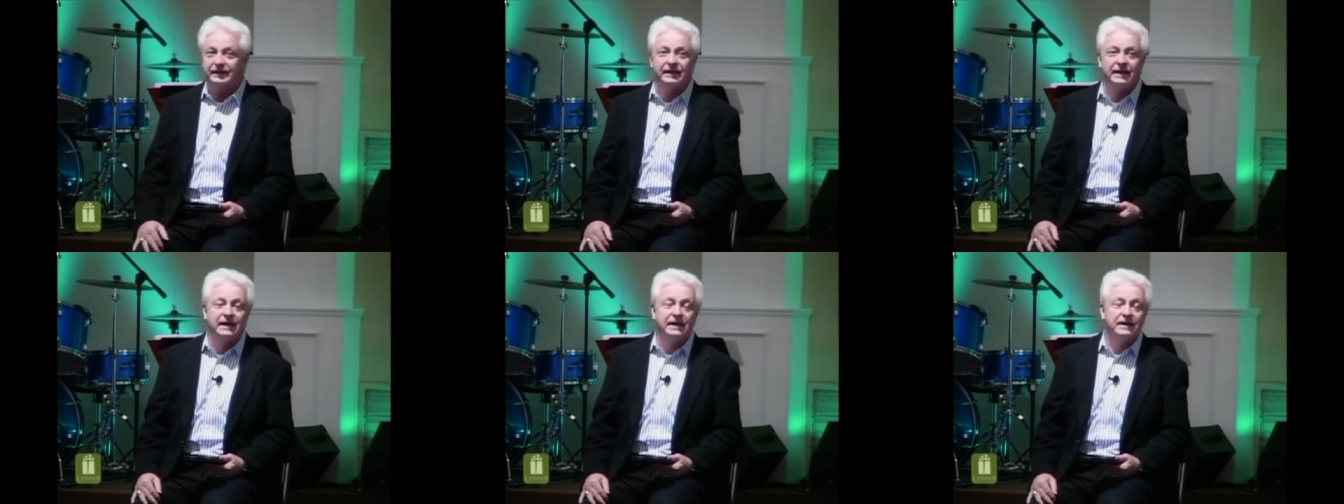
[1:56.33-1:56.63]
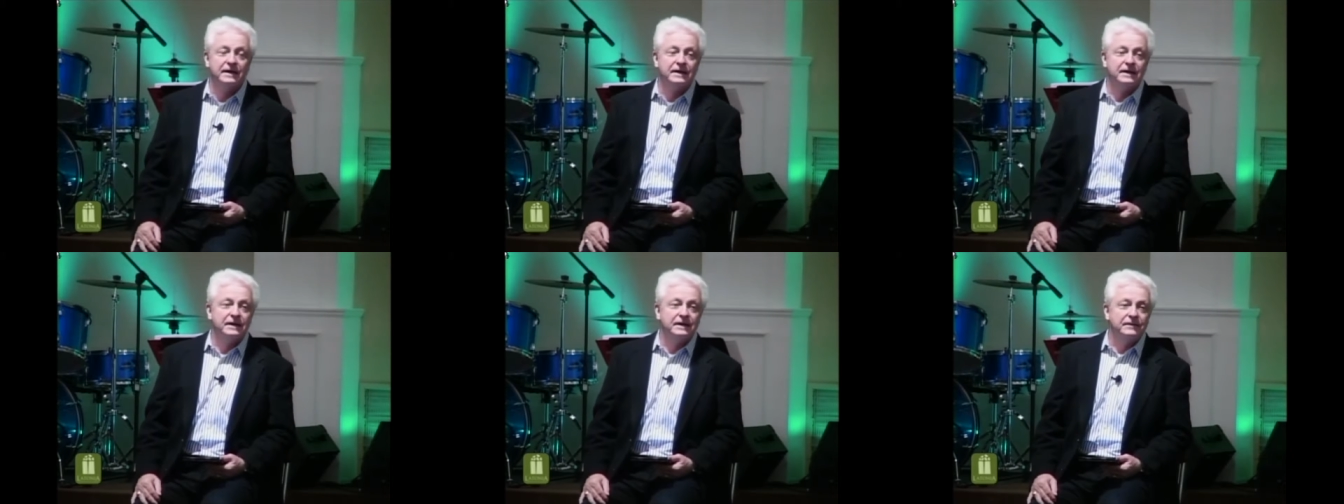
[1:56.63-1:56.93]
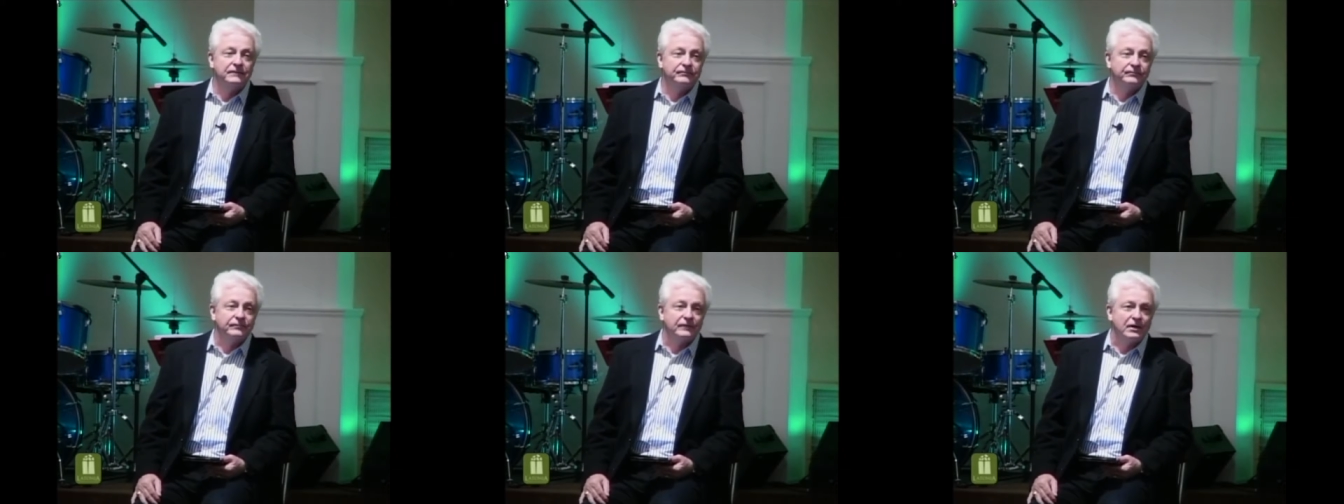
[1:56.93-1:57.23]
And
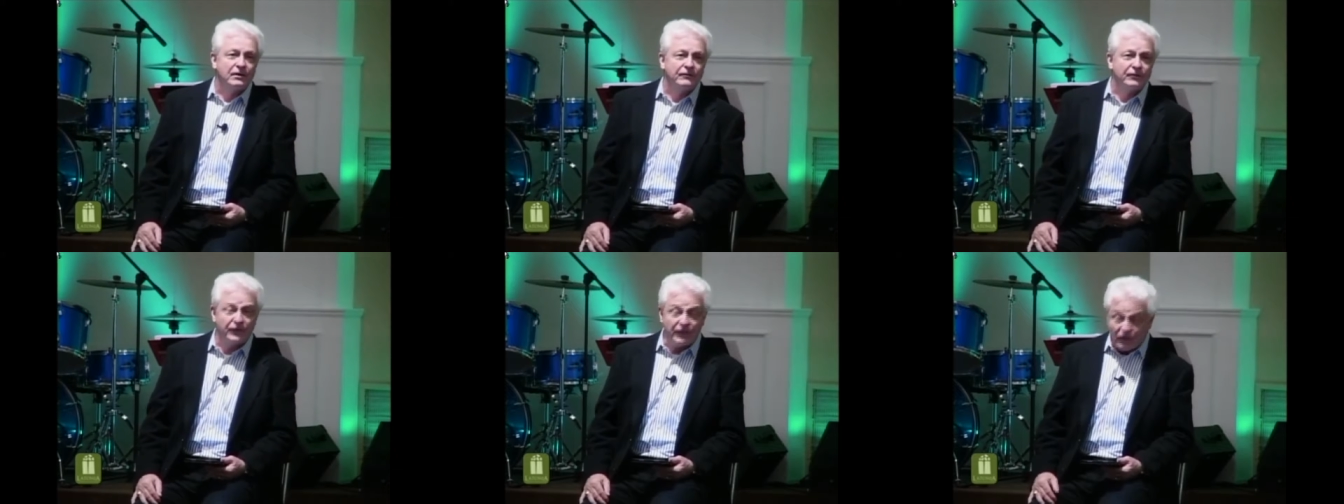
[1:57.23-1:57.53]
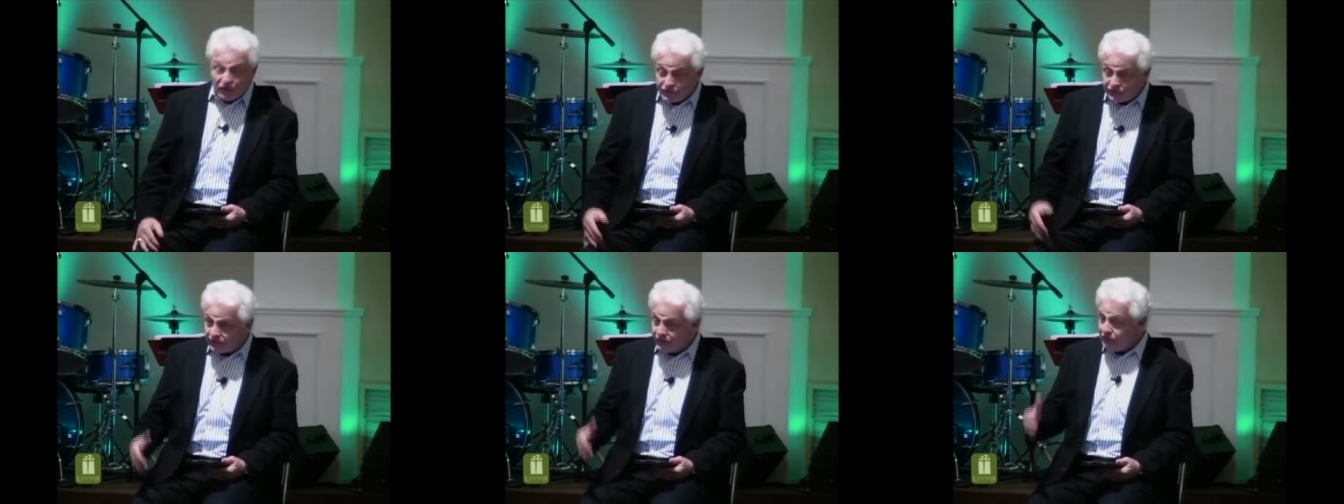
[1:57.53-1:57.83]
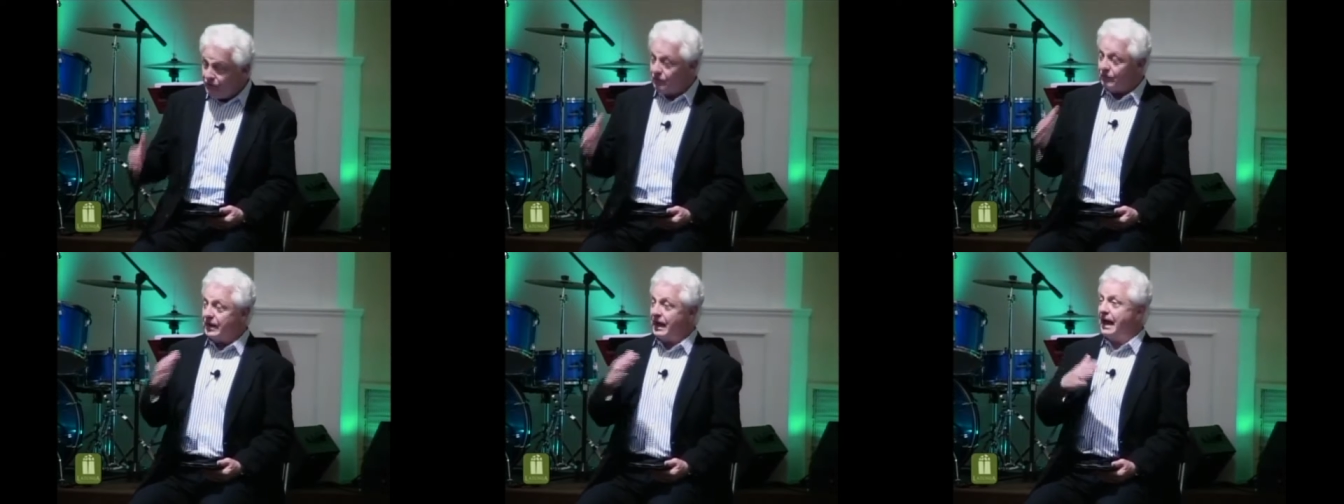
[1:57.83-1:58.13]
for those of
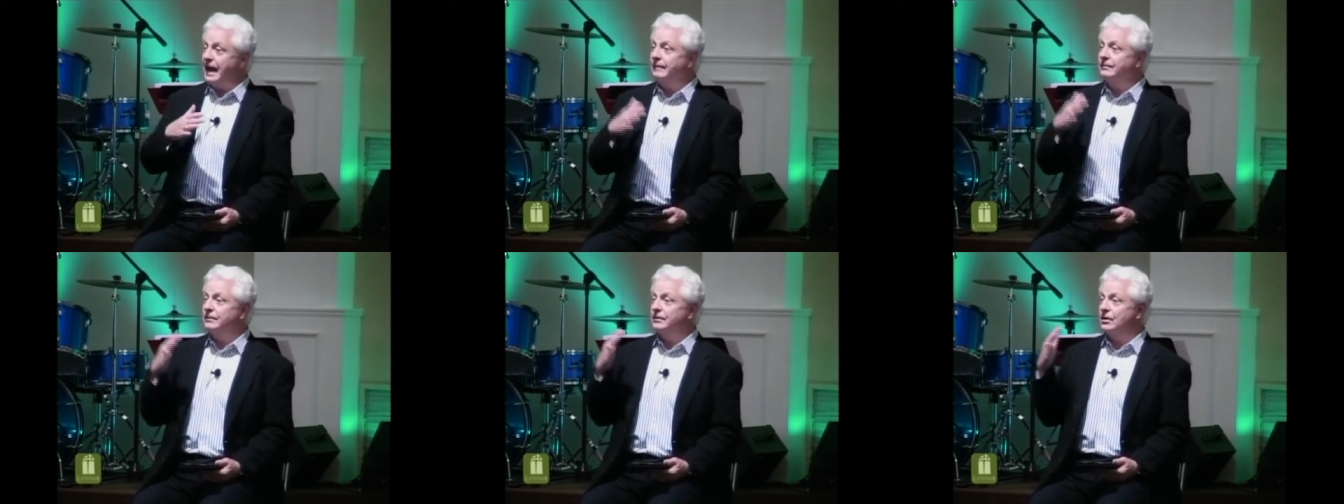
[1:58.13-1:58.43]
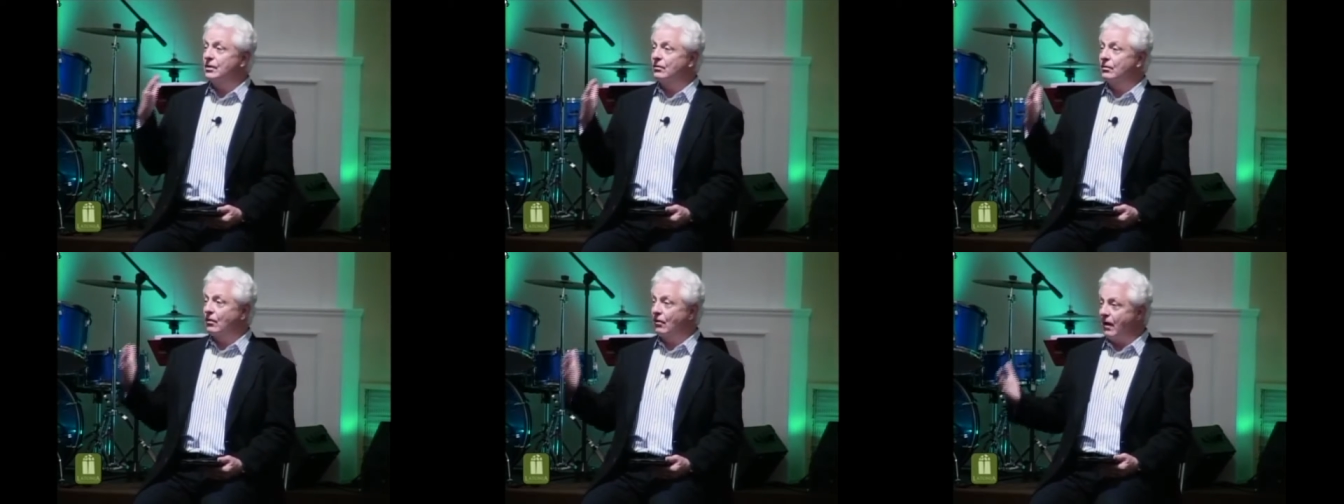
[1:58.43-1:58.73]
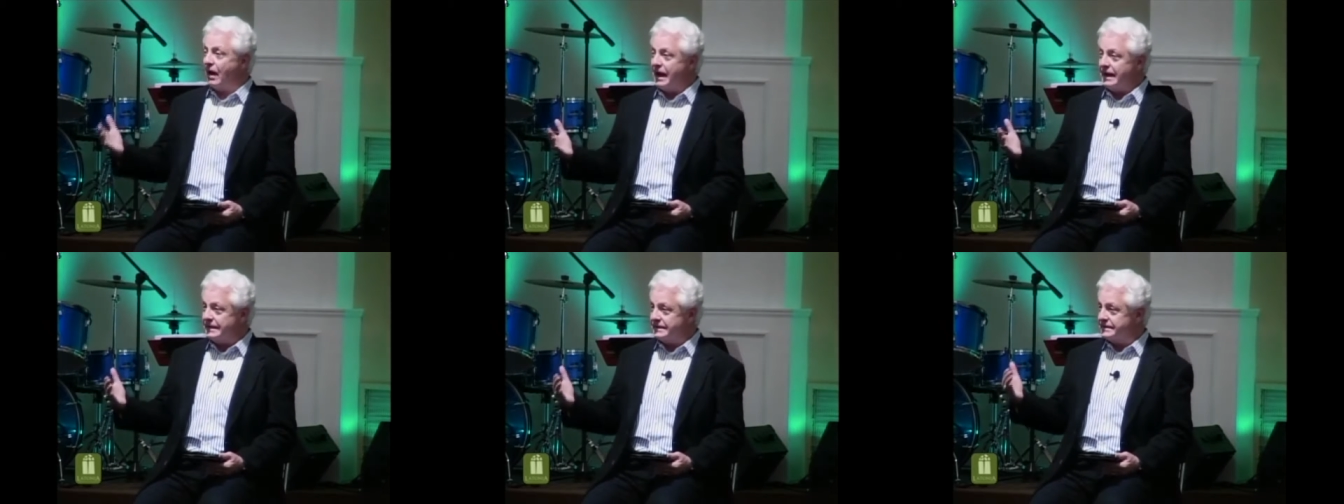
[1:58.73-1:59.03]
you who came to know
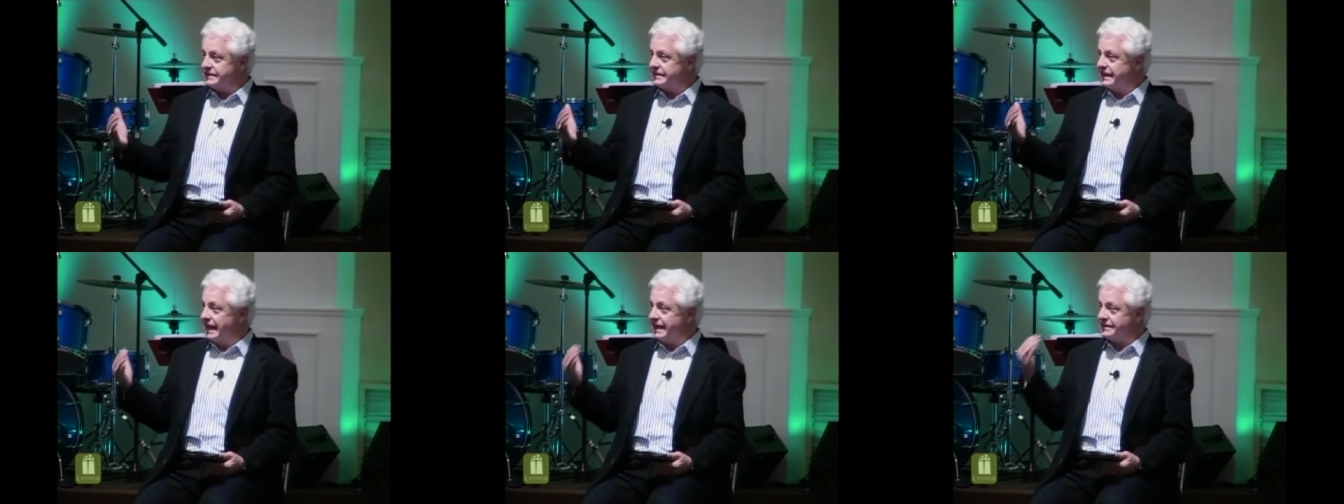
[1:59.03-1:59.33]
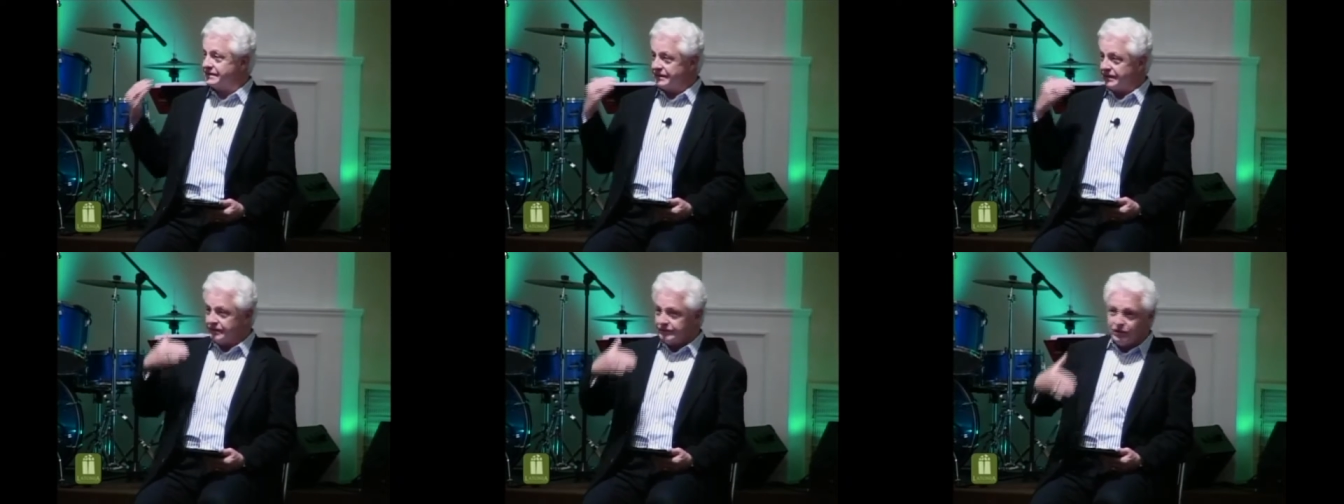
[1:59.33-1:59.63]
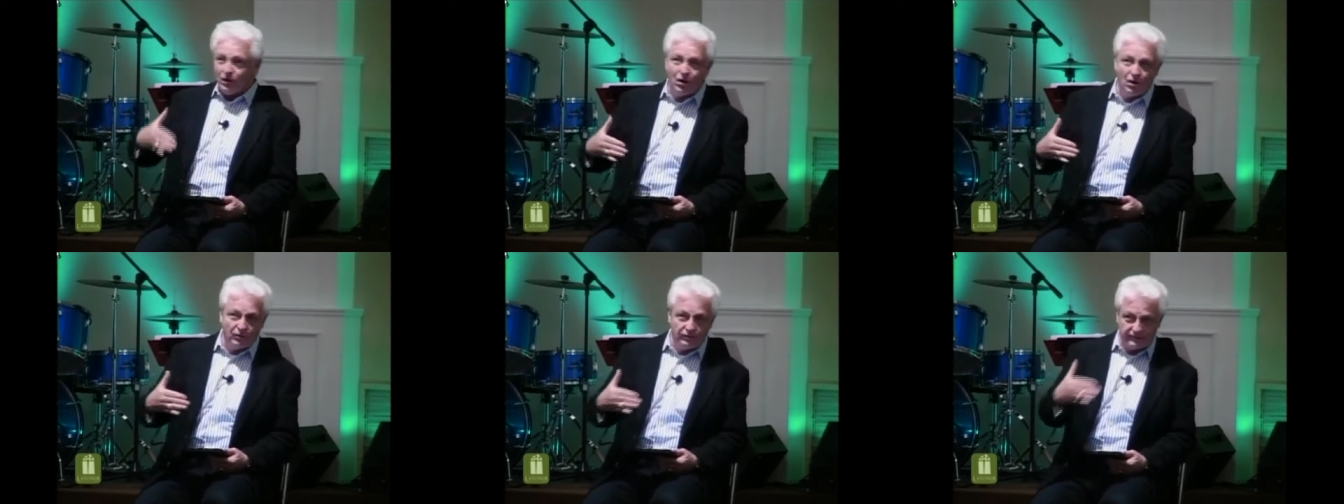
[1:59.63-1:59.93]
Christ as an
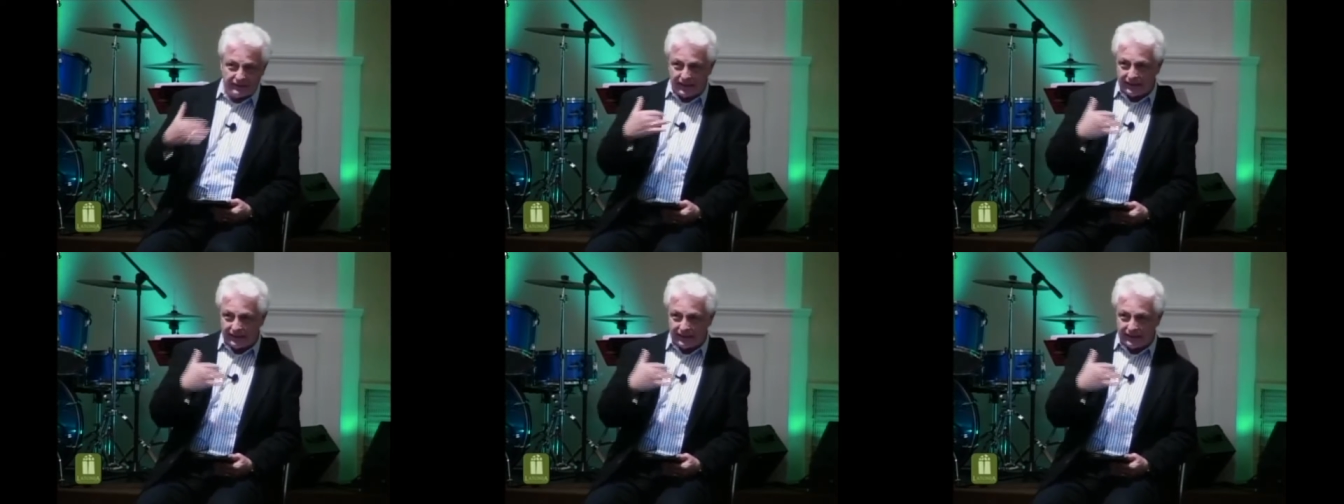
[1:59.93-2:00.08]
adult,